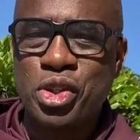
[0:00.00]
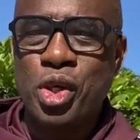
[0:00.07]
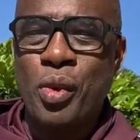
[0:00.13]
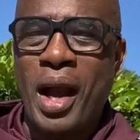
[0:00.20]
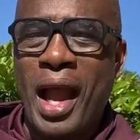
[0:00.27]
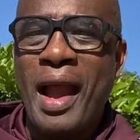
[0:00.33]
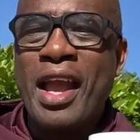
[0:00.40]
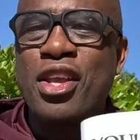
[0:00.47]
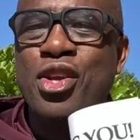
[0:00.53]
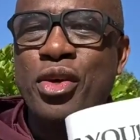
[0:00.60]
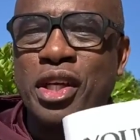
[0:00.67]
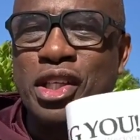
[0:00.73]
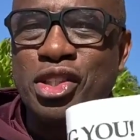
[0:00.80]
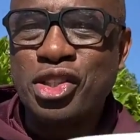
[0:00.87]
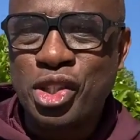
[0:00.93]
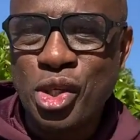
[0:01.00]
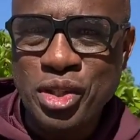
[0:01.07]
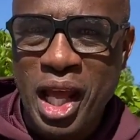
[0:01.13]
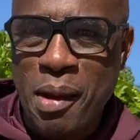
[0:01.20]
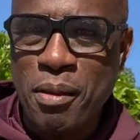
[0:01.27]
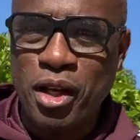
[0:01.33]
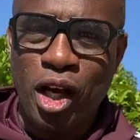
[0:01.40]
You know why? You can
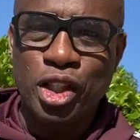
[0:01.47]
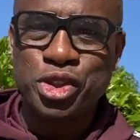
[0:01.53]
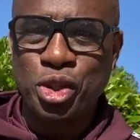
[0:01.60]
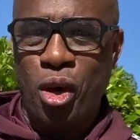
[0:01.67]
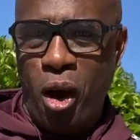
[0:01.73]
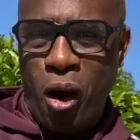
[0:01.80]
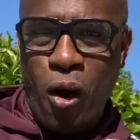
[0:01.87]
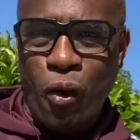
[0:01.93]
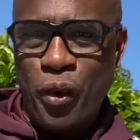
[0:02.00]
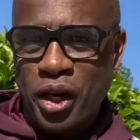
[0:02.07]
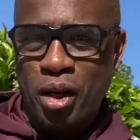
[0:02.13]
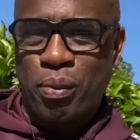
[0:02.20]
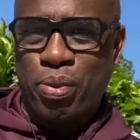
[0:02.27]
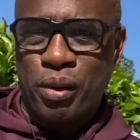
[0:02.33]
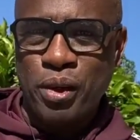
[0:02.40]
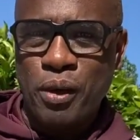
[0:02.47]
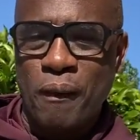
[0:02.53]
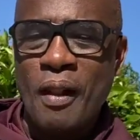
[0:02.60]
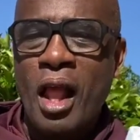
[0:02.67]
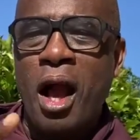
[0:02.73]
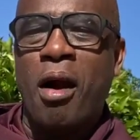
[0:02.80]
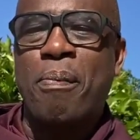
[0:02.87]
do that because you're already
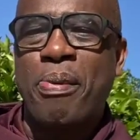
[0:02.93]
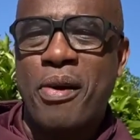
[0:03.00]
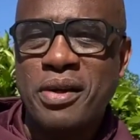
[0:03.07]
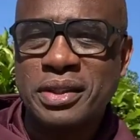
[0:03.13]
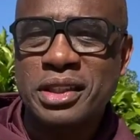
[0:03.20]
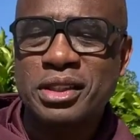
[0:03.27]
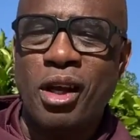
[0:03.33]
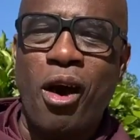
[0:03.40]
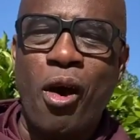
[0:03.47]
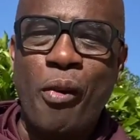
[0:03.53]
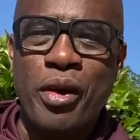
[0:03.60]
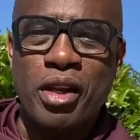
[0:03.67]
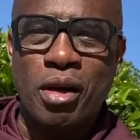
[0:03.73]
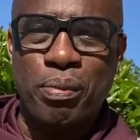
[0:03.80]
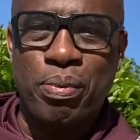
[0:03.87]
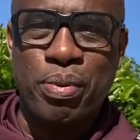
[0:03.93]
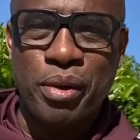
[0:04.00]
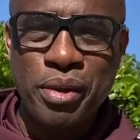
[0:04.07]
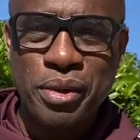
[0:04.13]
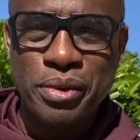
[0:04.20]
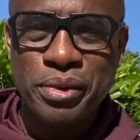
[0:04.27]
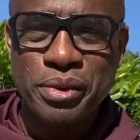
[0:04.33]
approved. A person is already
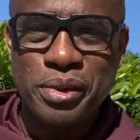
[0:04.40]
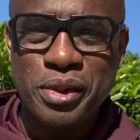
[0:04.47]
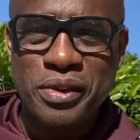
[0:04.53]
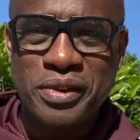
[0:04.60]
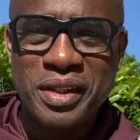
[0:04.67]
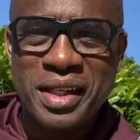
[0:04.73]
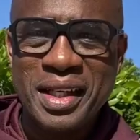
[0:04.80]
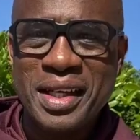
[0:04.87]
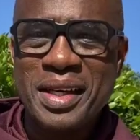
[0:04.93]
approved.